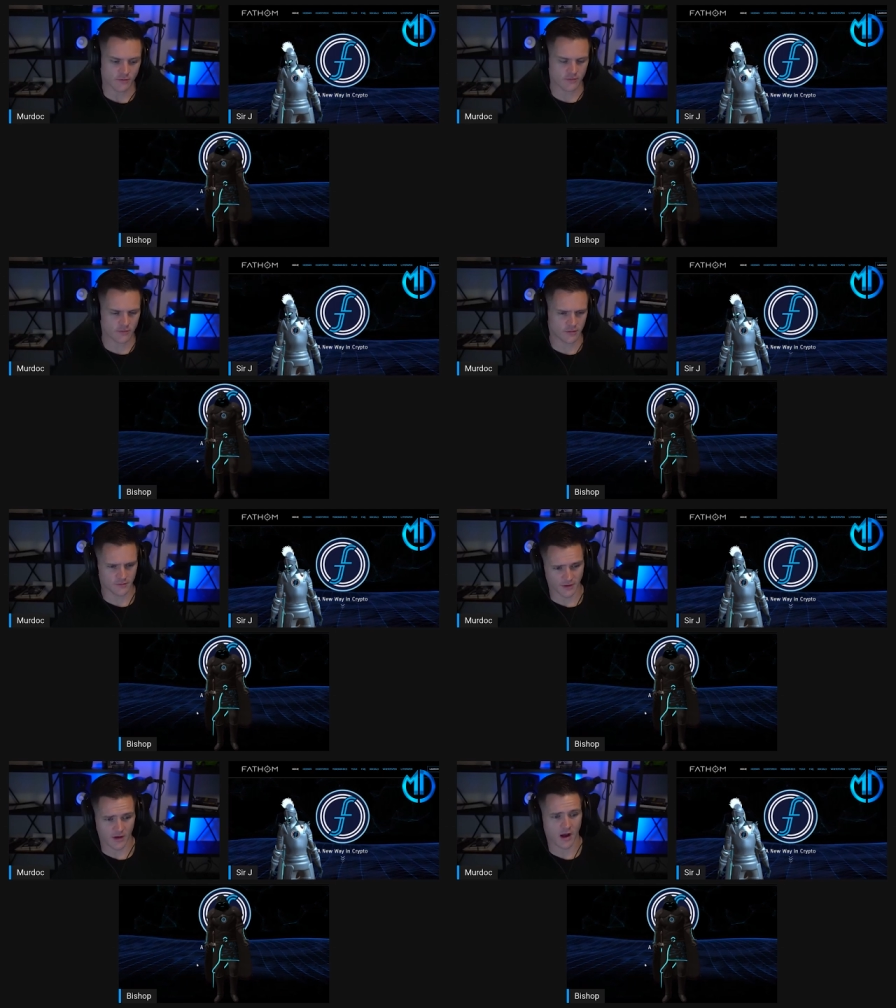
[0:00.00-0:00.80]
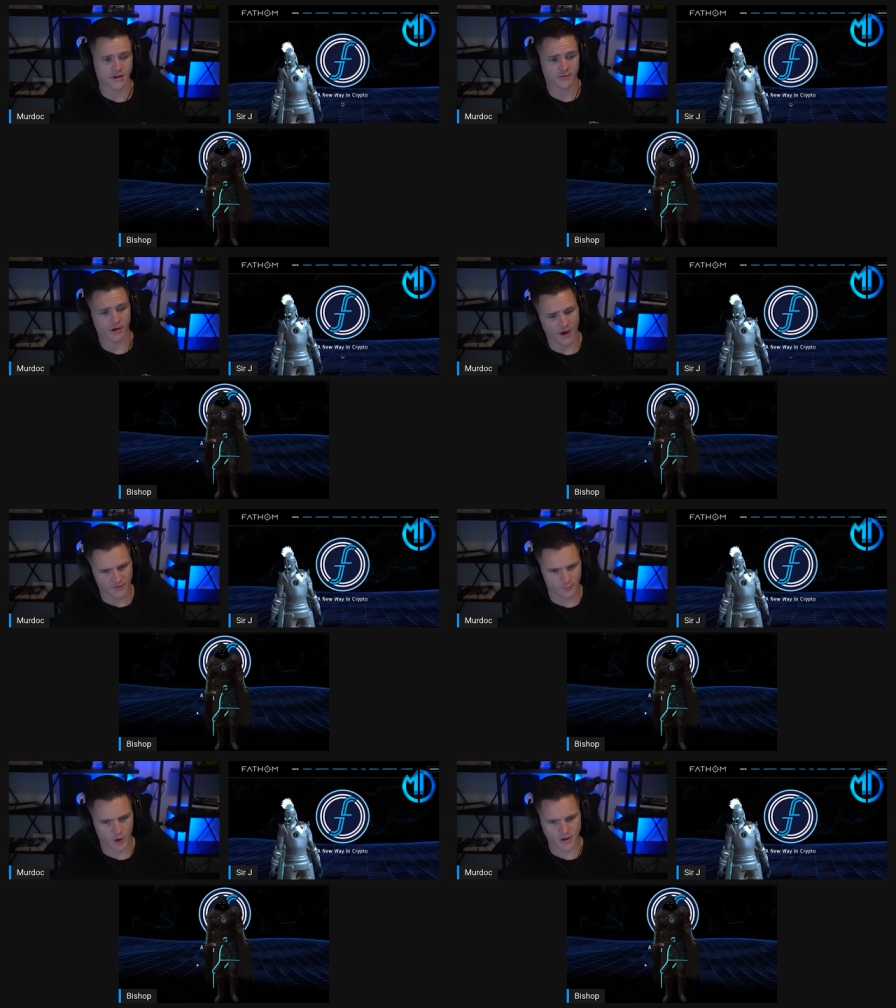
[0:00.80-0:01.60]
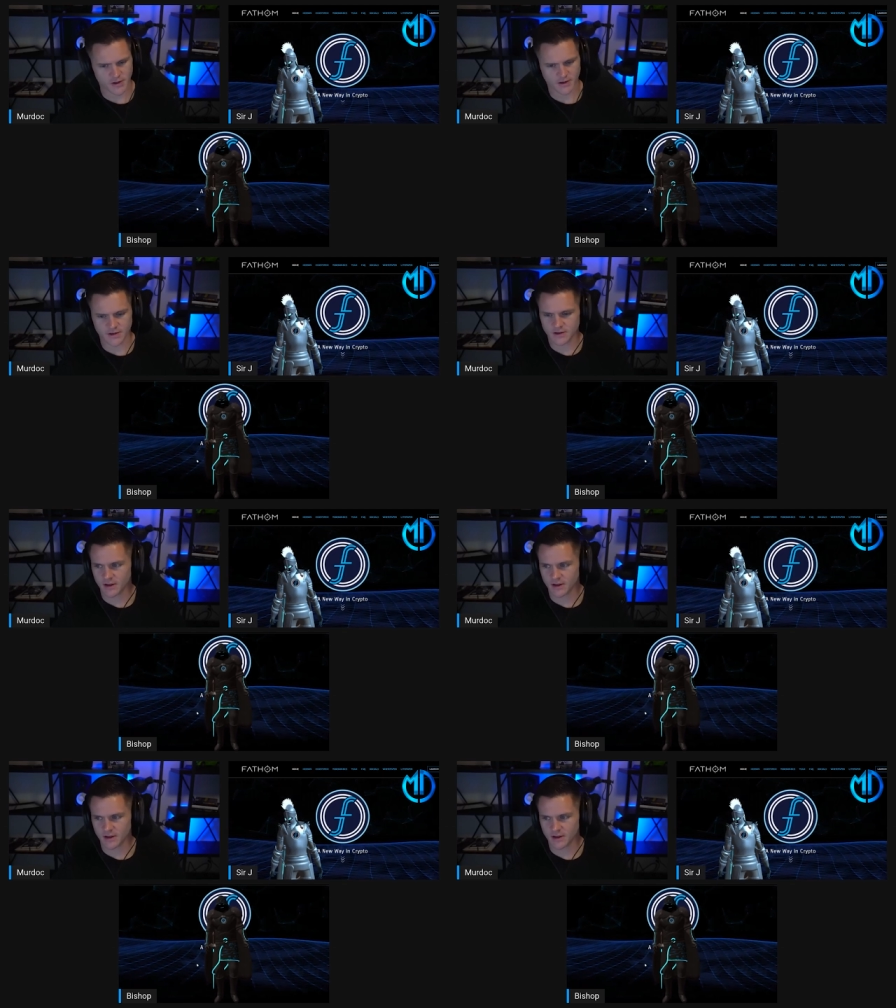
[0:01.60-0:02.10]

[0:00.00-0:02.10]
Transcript: the launch of your guys' project,